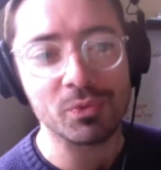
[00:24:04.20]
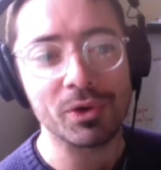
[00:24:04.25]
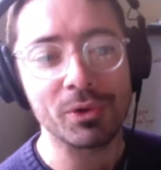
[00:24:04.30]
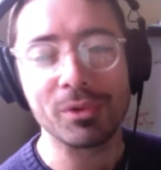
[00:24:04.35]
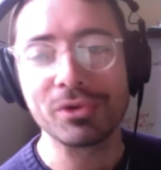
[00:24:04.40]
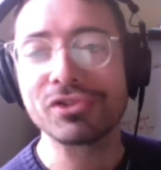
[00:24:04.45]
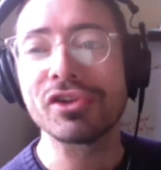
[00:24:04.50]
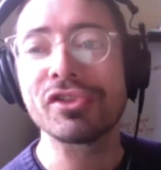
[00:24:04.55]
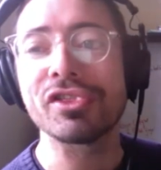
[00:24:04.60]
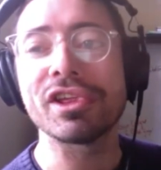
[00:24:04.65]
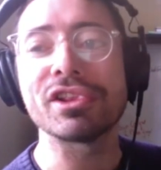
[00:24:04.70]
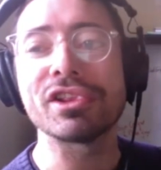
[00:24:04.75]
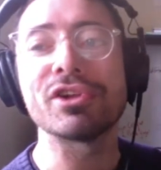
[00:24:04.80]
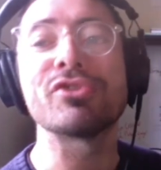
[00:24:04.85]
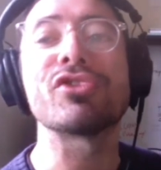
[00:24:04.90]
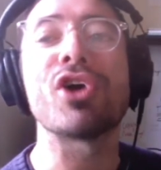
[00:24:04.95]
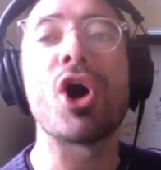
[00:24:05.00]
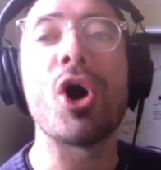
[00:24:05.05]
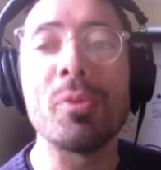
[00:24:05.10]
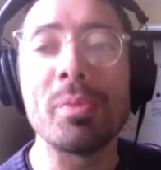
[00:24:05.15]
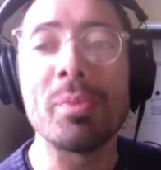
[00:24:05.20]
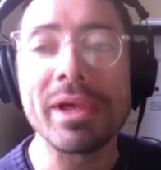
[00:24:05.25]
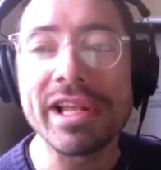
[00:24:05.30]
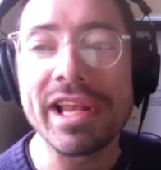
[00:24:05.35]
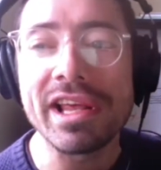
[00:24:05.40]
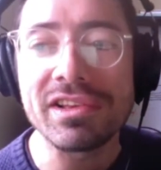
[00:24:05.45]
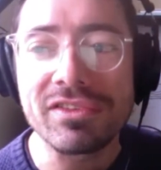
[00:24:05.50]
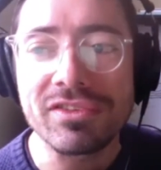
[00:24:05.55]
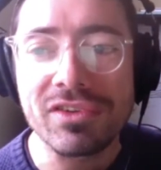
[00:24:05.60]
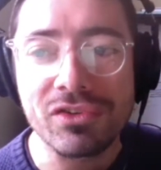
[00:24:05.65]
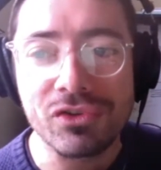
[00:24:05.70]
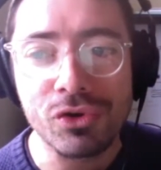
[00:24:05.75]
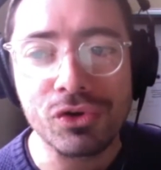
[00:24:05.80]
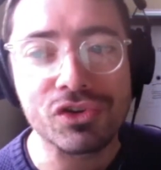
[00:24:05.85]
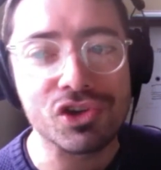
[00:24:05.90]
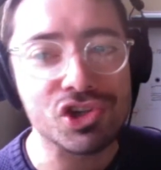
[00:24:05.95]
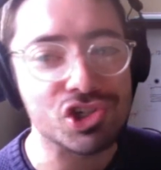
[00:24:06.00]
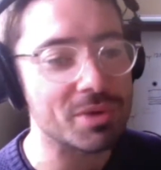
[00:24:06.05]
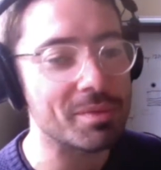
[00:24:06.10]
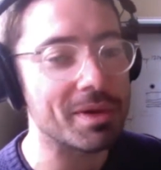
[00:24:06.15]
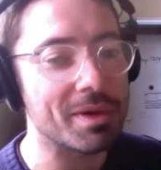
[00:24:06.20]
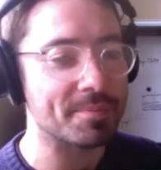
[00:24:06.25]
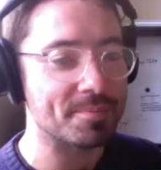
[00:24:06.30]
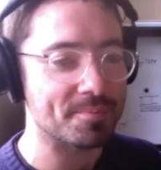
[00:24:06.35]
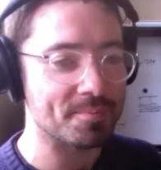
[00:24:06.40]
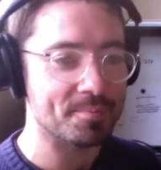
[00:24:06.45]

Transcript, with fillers: Will? What do you think that Toby needs to do to Jimmy?